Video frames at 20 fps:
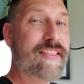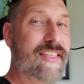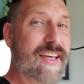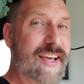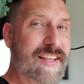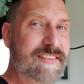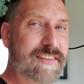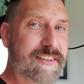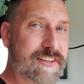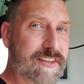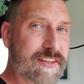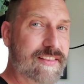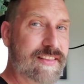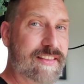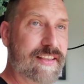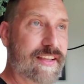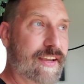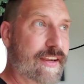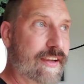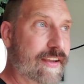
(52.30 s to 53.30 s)
That's a good
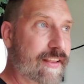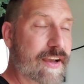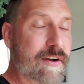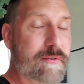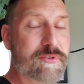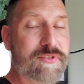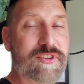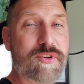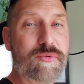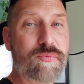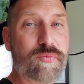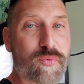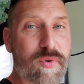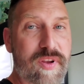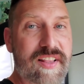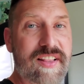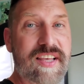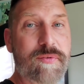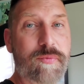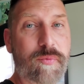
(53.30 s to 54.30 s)
thing. That was a
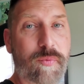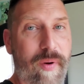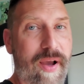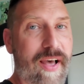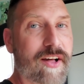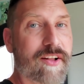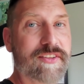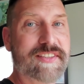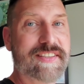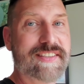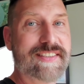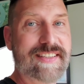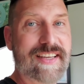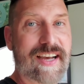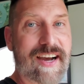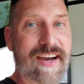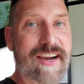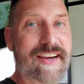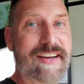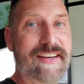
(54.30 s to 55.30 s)
really
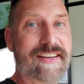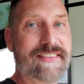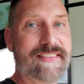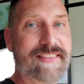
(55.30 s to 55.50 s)
well-designed